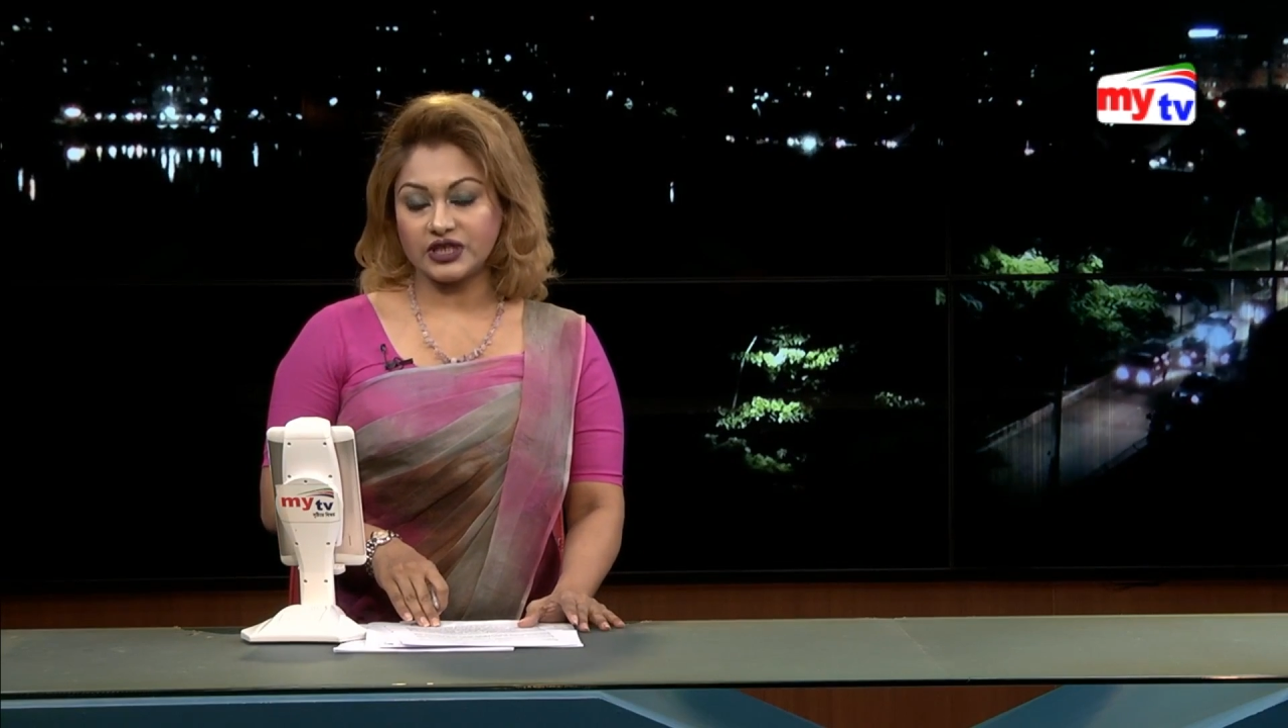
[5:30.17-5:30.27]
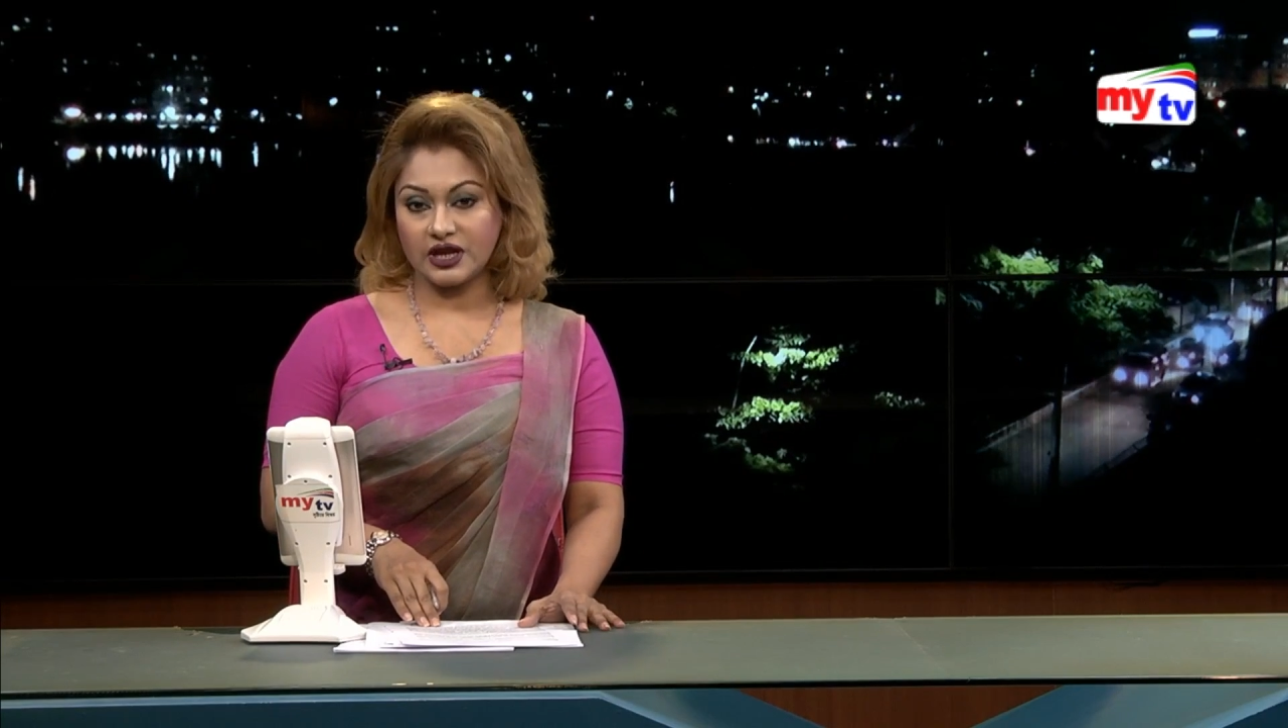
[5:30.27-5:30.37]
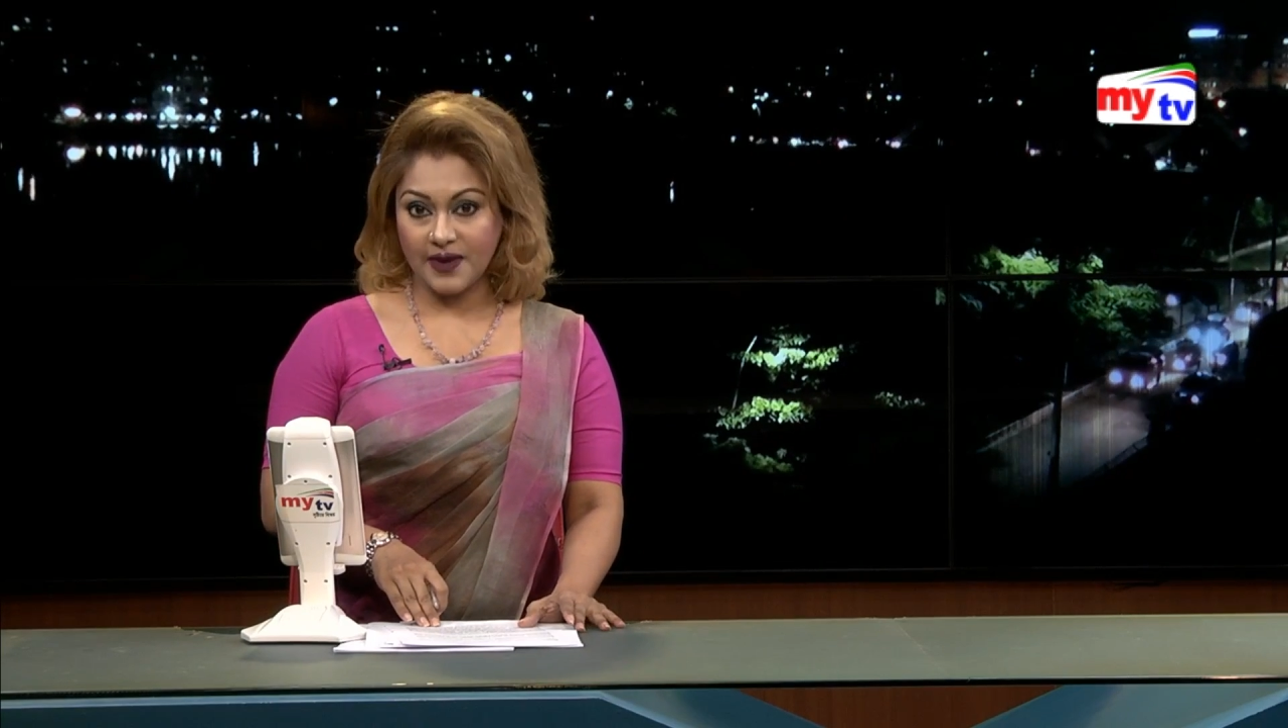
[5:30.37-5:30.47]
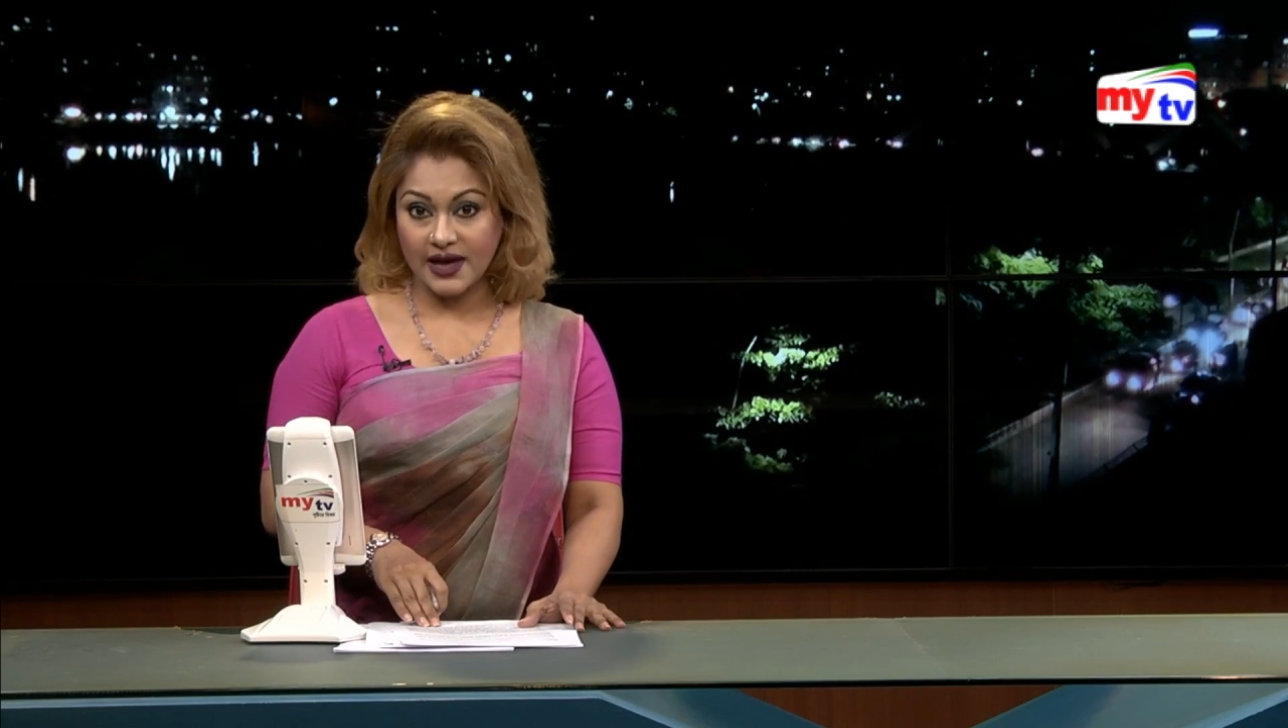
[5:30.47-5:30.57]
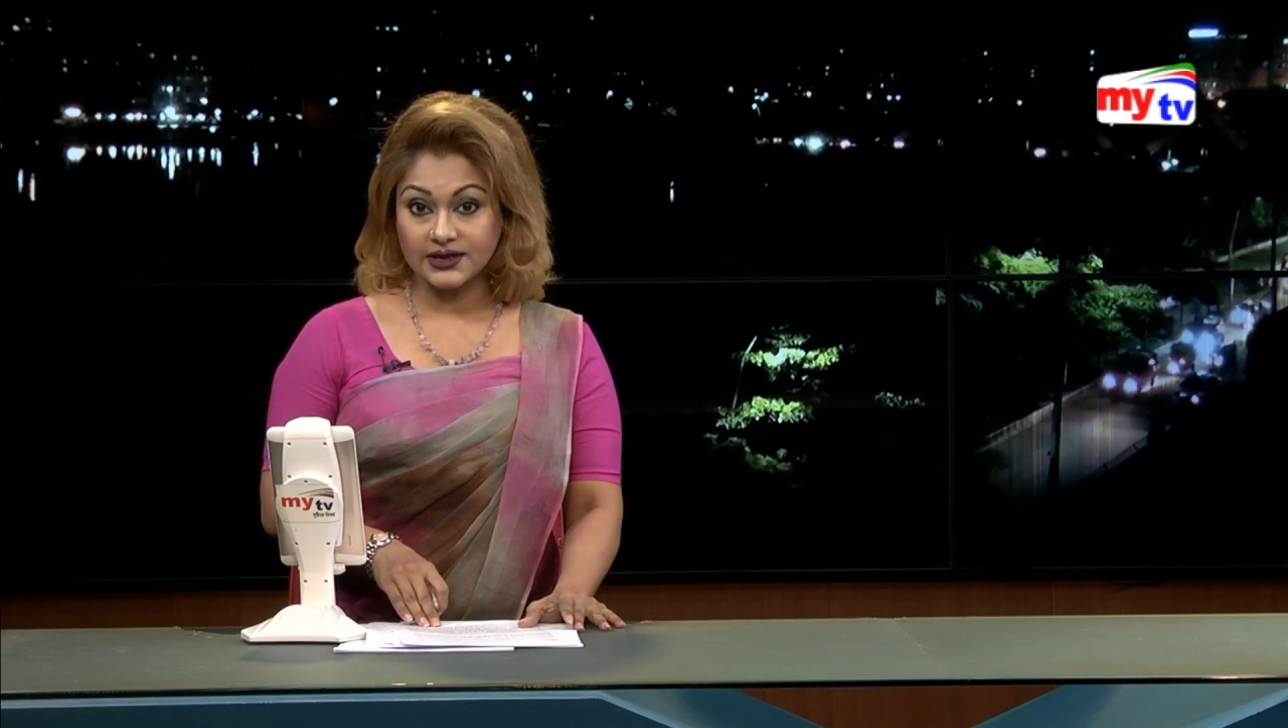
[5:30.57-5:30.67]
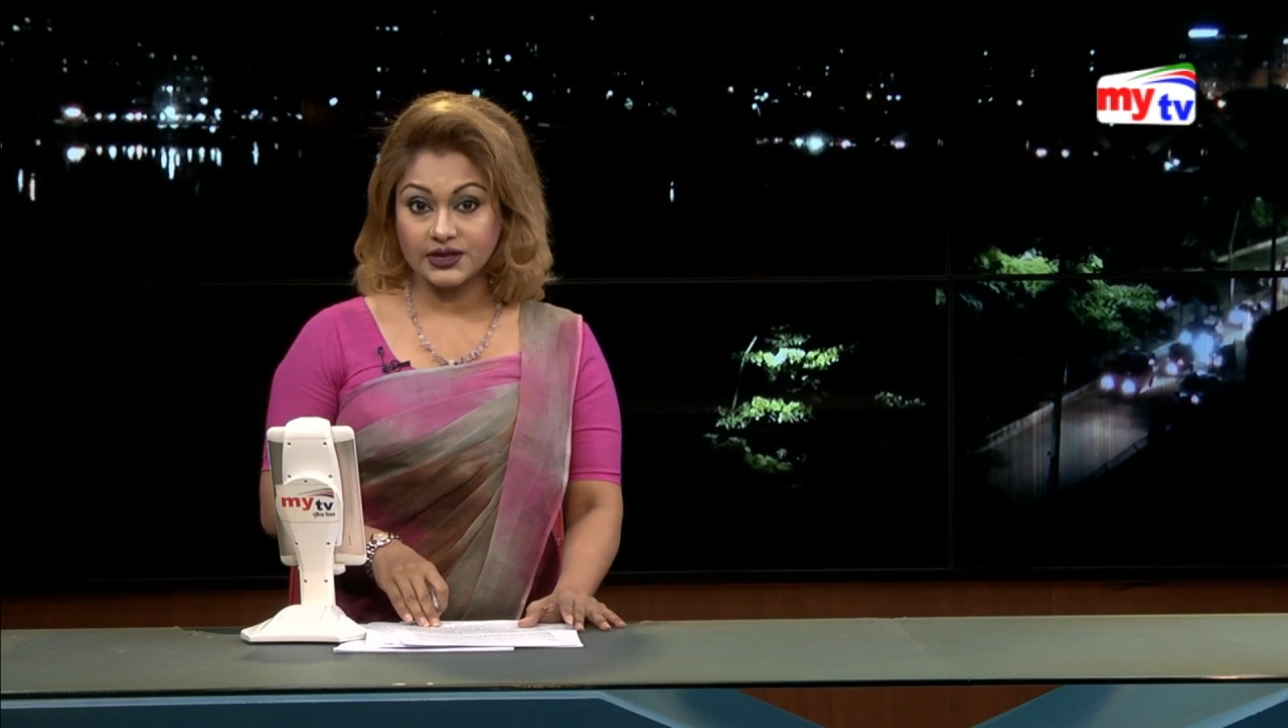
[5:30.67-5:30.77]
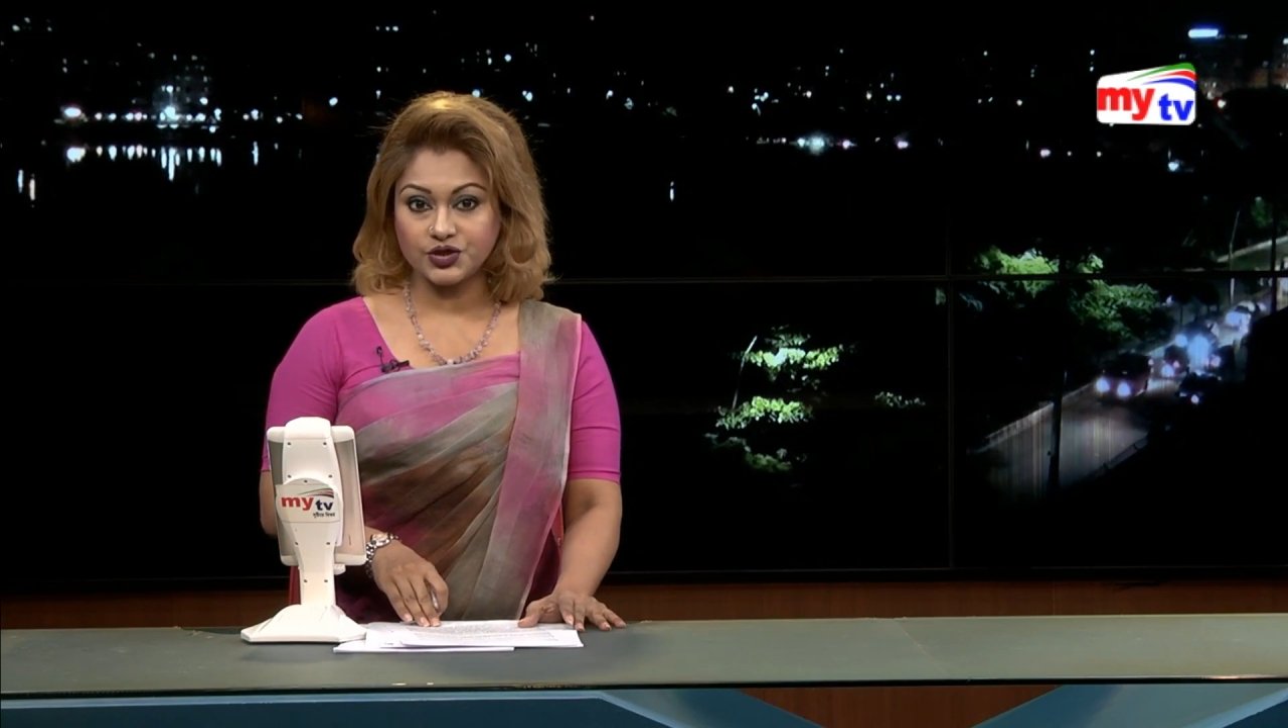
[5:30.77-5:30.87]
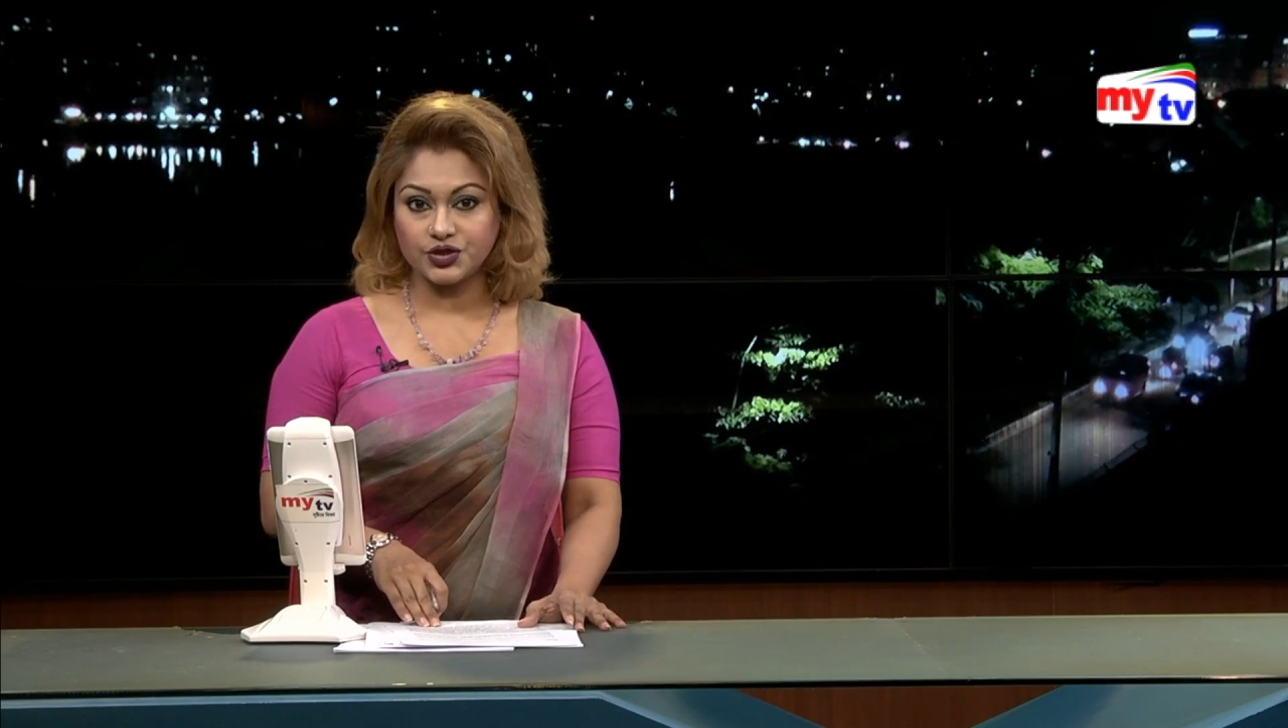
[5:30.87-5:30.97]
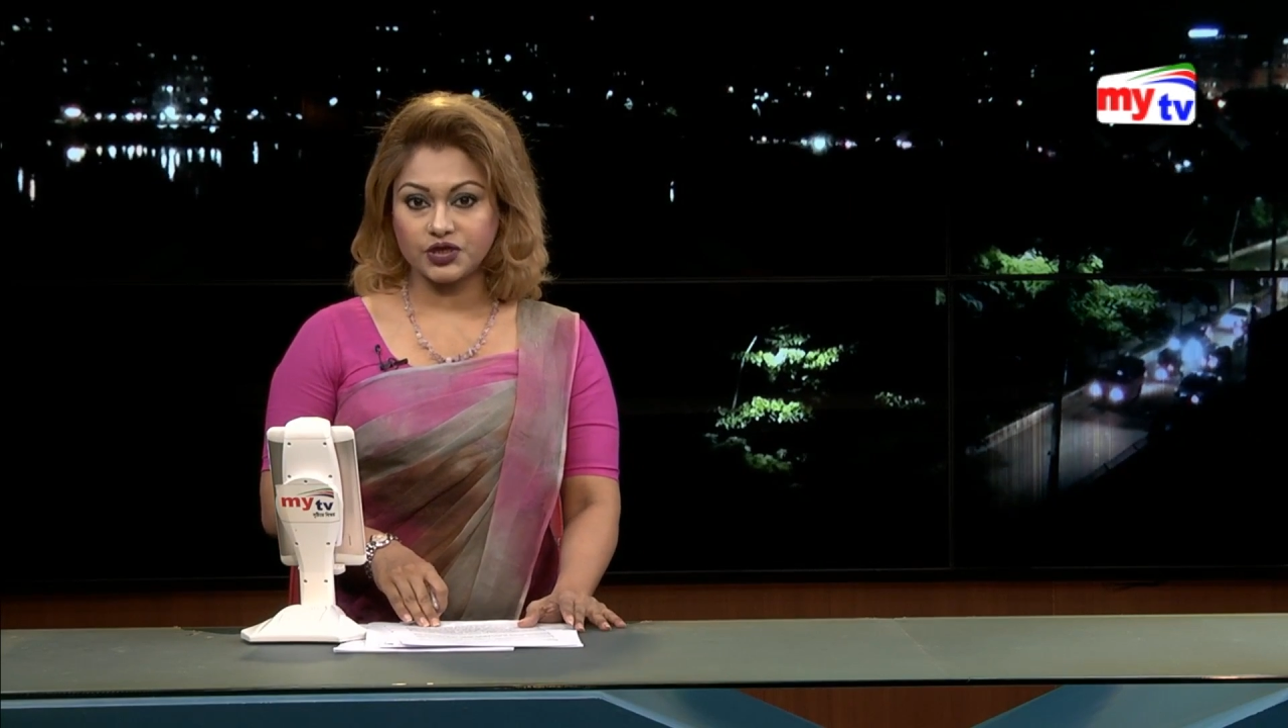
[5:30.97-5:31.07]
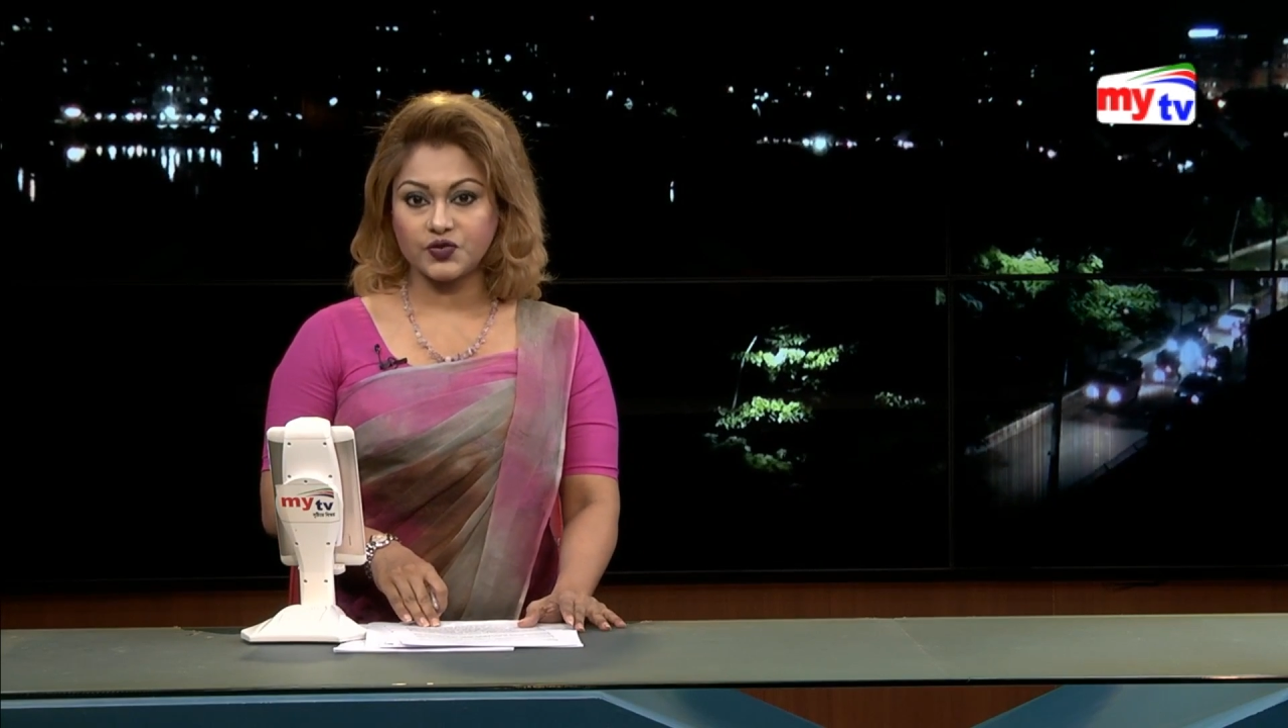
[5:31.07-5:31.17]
and passengers